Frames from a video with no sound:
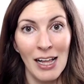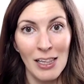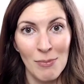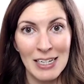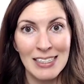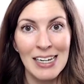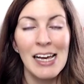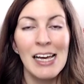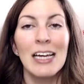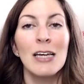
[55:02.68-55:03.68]
element
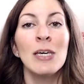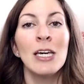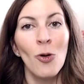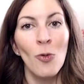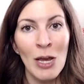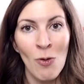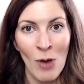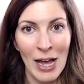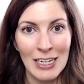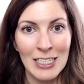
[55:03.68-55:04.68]
can be a great
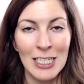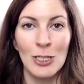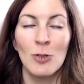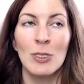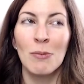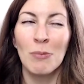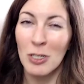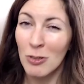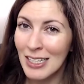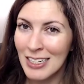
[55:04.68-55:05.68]
way to do some
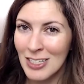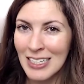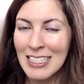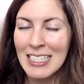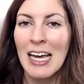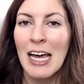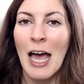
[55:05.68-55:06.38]
due diligence